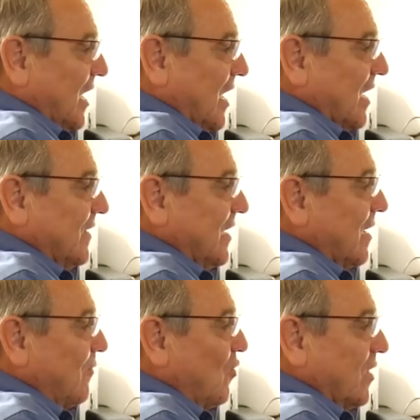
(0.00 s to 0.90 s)
and then
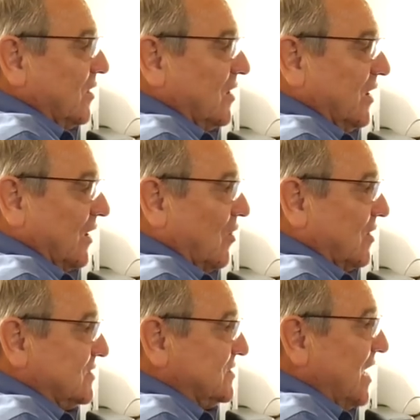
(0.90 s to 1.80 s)
I'm going to click
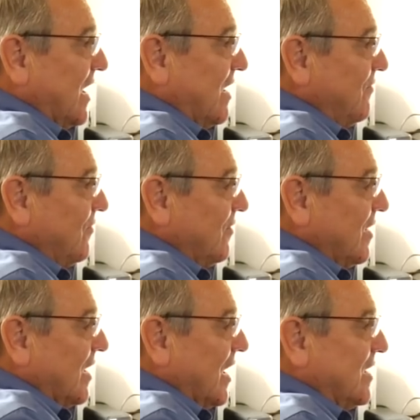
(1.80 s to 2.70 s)
on save
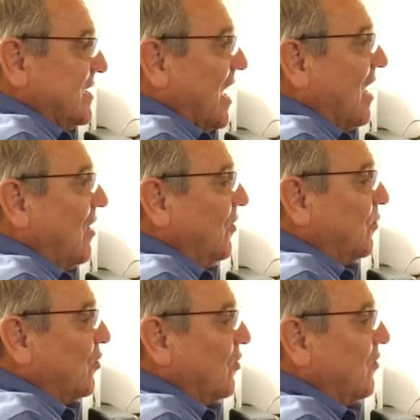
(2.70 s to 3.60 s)
and now the
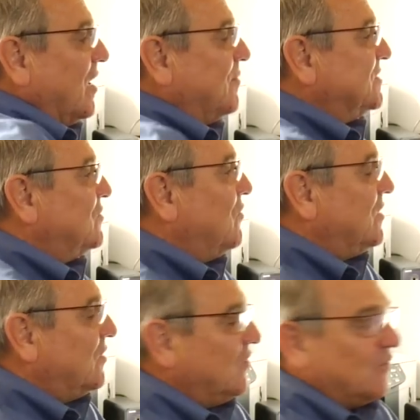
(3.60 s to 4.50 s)
program is going
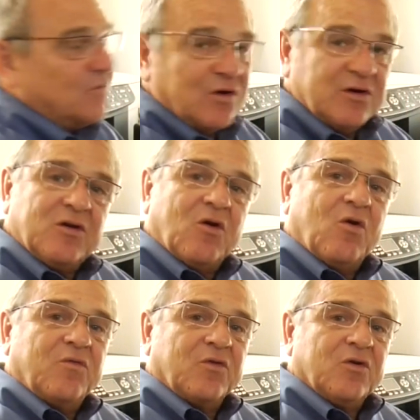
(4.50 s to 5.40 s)
to convert
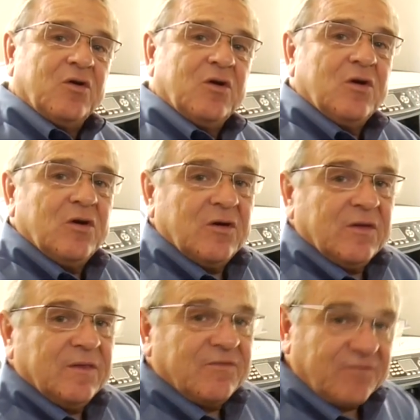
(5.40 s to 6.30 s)
over
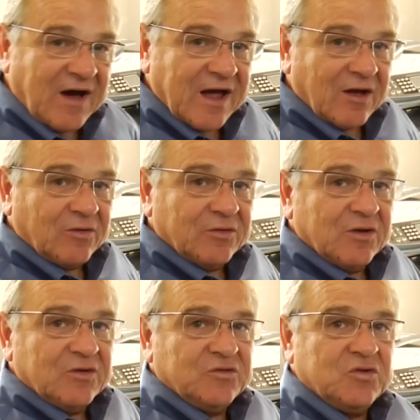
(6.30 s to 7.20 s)
the file
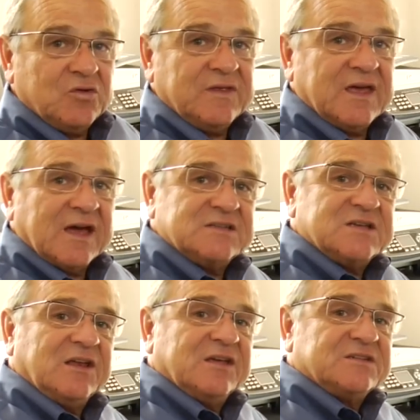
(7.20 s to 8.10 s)
to the
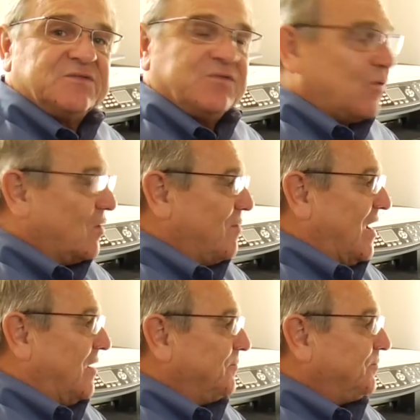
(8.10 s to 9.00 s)
XLS
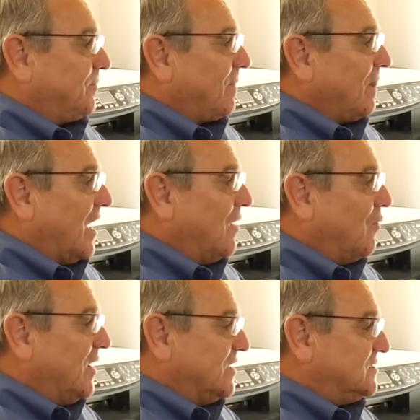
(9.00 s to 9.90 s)
format. And
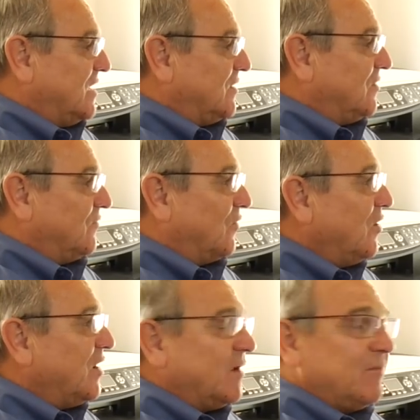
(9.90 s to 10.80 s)
when it's done
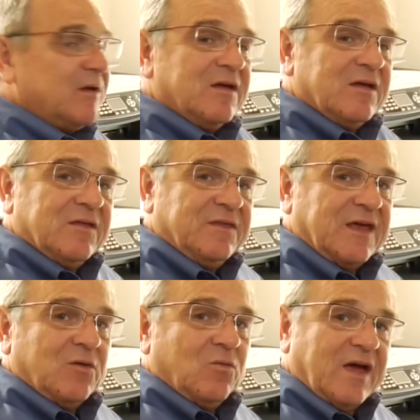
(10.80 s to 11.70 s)
converting,
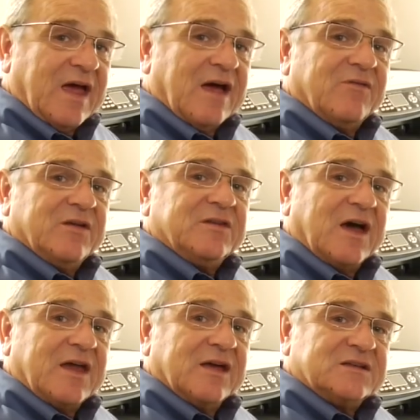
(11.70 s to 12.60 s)
then it will have a
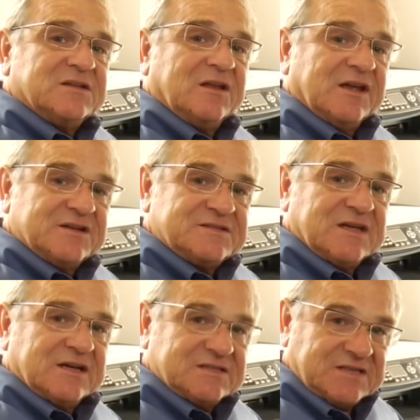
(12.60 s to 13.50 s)
.xls
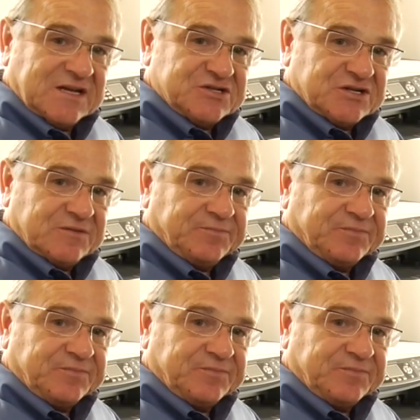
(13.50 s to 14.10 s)
extension.